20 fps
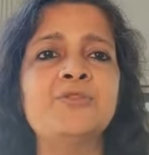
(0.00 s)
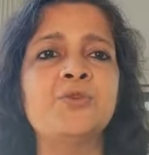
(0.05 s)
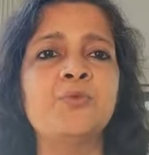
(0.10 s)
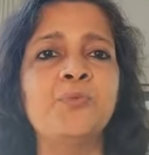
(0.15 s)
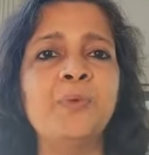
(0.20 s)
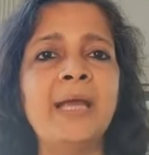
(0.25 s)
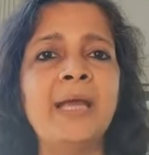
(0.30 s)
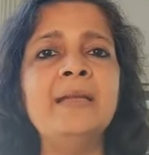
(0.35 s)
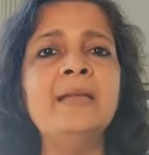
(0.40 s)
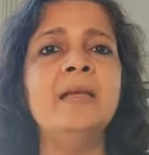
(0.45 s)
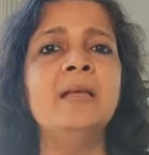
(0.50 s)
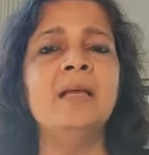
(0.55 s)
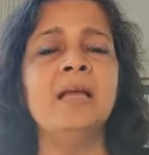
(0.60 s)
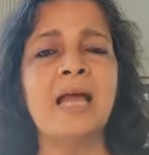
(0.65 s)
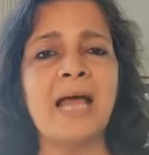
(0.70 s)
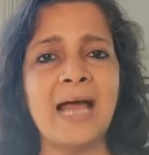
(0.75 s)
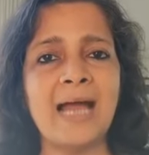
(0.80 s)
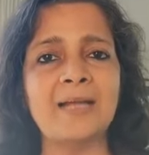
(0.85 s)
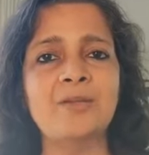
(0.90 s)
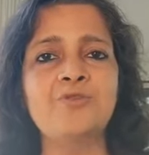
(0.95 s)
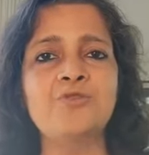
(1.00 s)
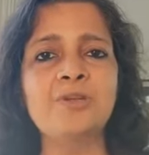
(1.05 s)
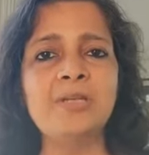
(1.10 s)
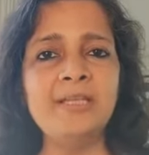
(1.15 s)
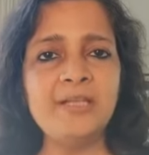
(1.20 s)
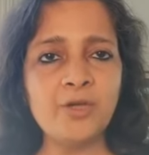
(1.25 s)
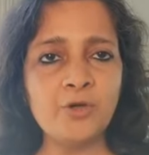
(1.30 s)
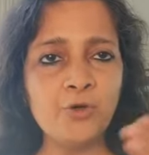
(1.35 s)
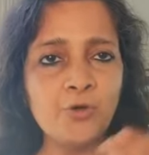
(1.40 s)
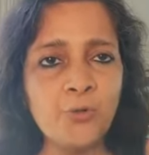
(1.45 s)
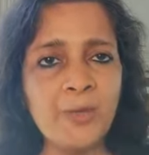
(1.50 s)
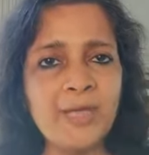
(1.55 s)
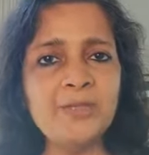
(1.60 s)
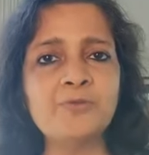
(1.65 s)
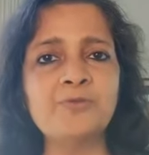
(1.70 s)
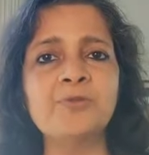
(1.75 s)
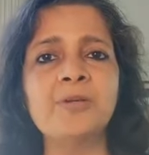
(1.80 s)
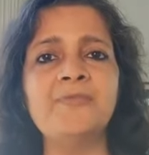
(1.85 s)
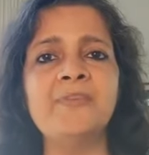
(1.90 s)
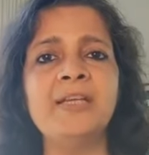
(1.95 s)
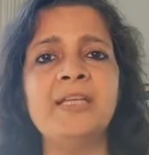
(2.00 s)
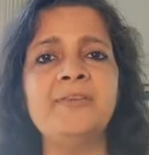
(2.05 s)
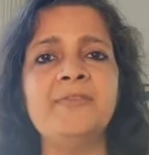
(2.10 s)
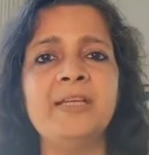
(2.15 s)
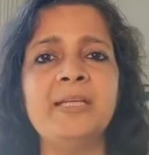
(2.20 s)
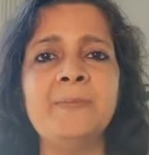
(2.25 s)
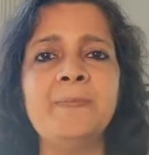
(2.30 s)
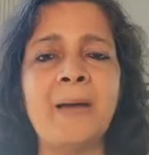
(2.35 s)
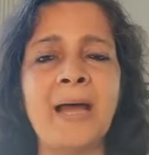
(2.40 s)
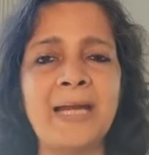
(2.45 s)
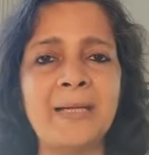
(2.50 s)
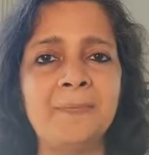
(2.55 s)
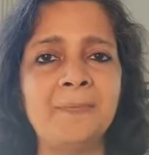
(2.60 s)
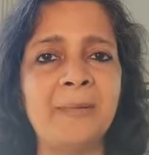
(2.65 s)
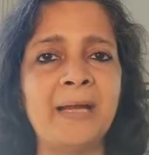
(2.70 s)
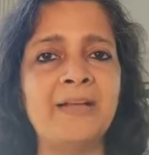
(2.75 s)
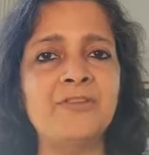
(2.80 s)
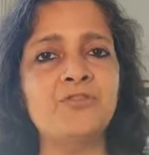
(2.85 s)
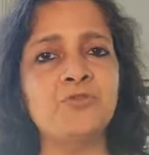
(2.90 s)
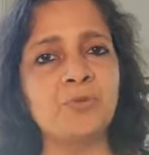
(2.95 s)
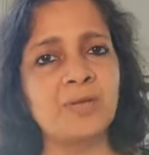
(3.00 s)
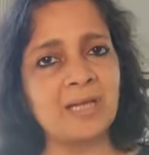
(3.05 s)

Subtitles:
So when actually you're going through a very very bad patch,